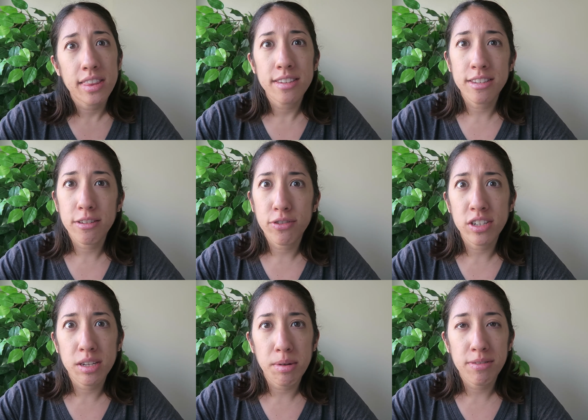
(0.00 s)
this is the
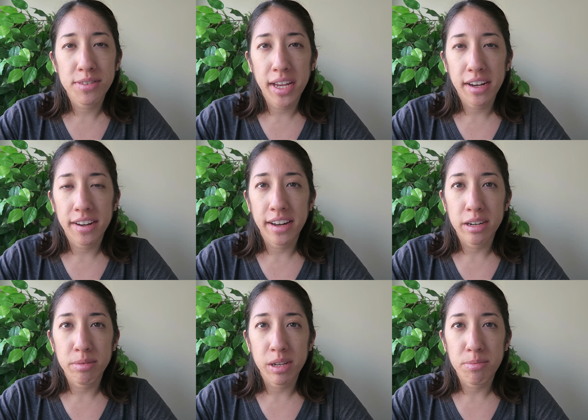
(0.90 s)
first time I've stayed in an
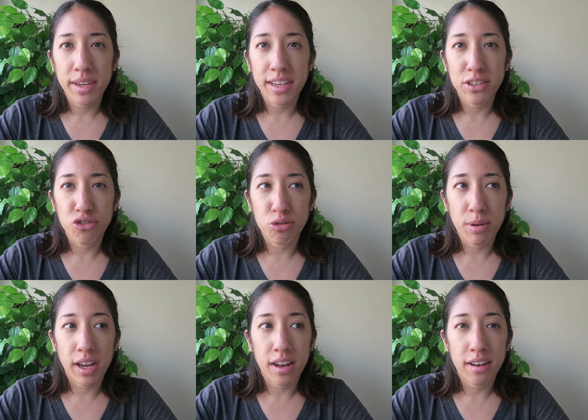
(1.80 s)
Airbnb in
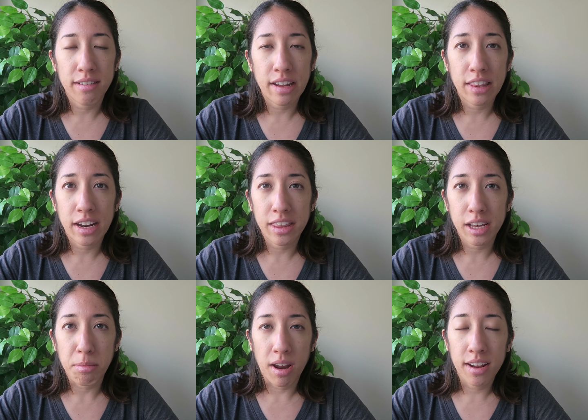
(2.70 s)
Japan, now that I
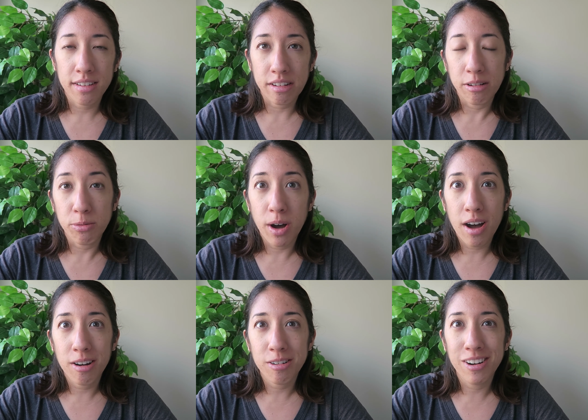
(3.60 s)
think about it.
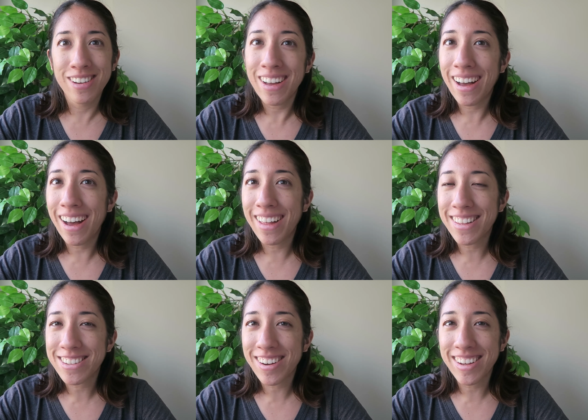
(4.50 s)
Whoa,
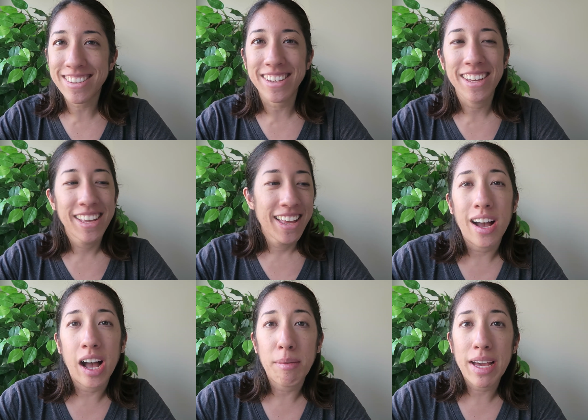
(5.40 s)
that's crazy.
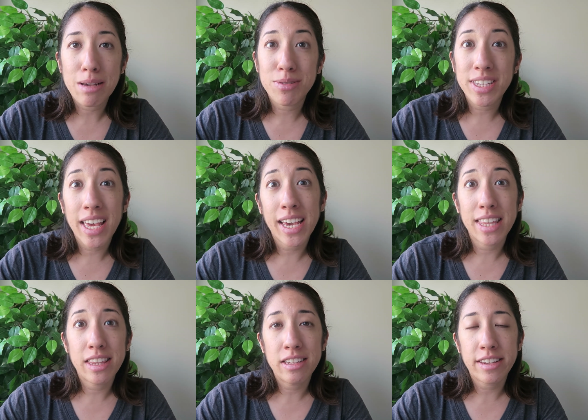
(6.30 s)
I am staying
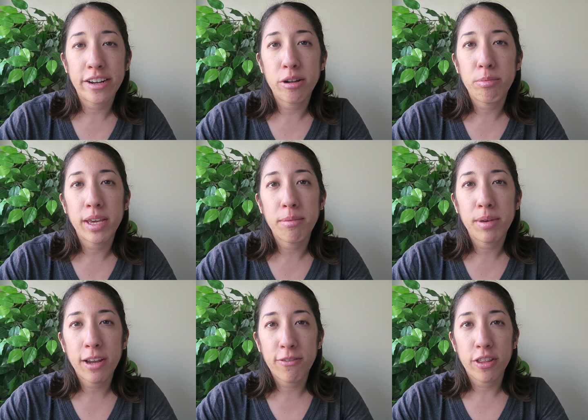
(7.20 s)
in this
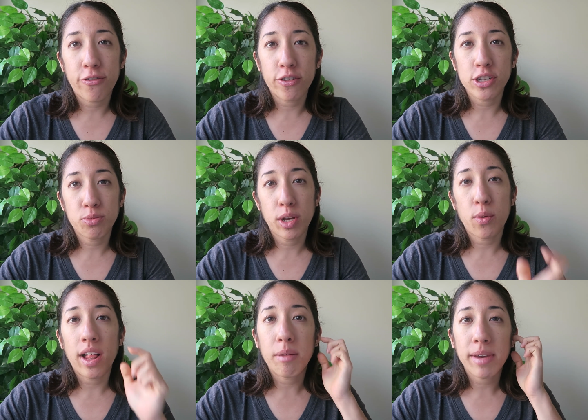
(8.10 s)
Airbnb for the first week
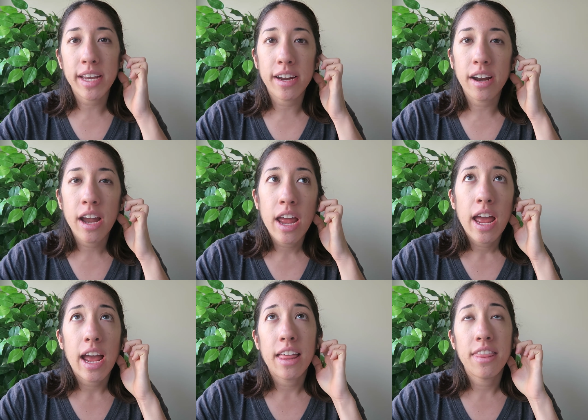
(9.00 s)
while I'm here,
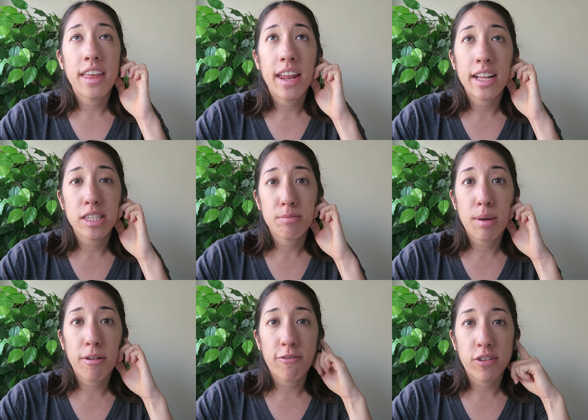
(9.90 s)
and then on
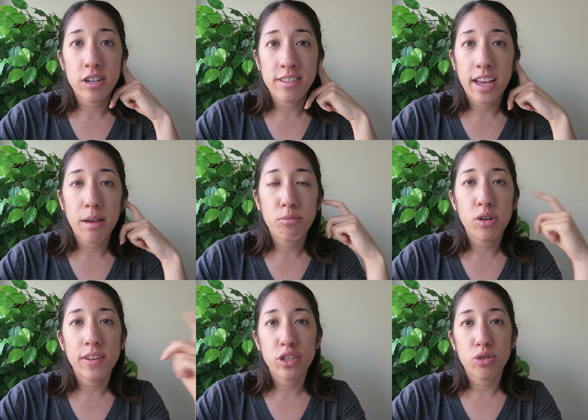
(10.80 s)
September 1st I am
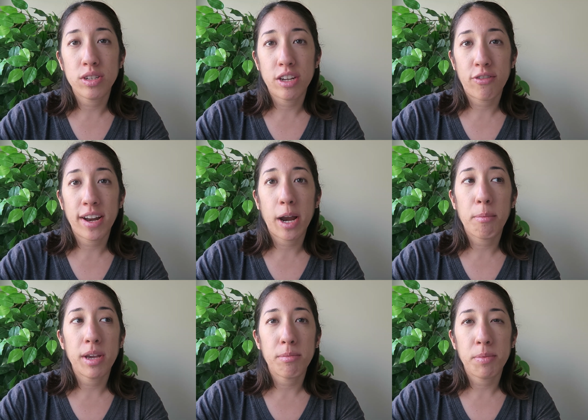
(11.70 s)
moving to a different
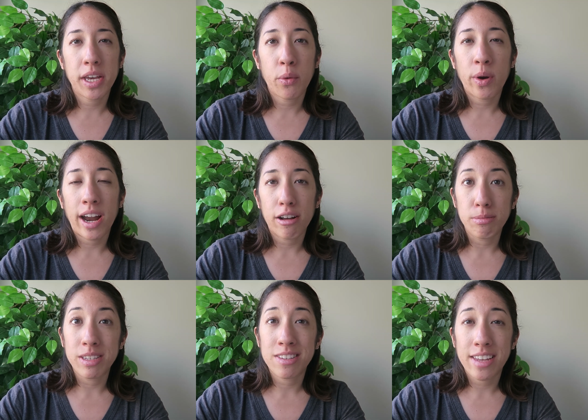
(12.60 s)
Airbnb where I
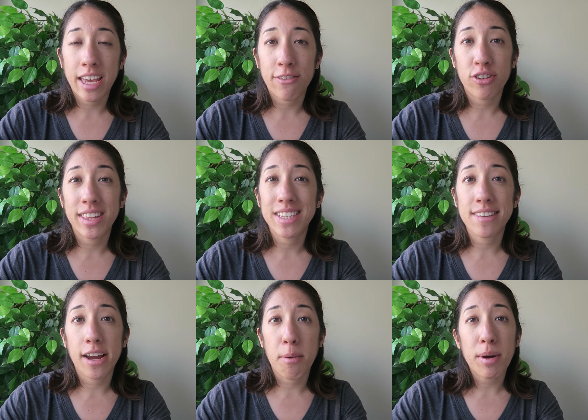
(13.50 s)
will be staying for the
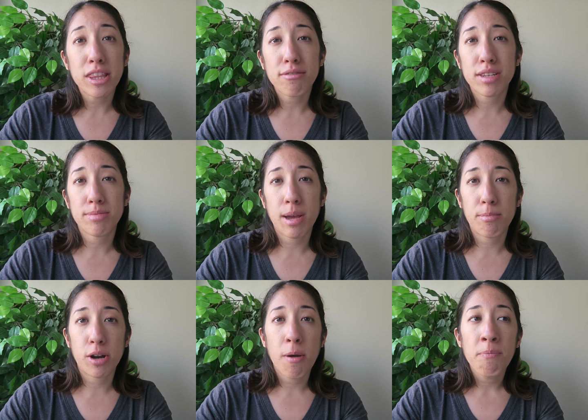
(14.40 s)
entire month of
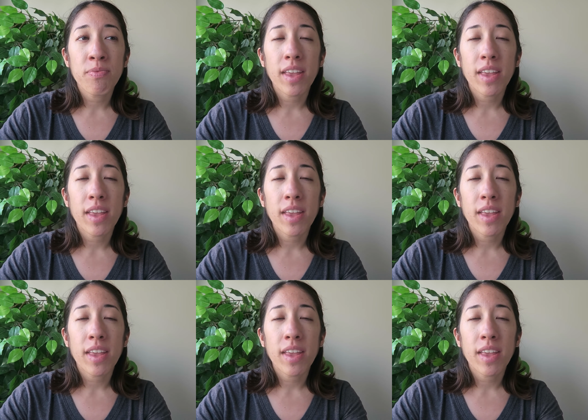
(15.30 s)
September,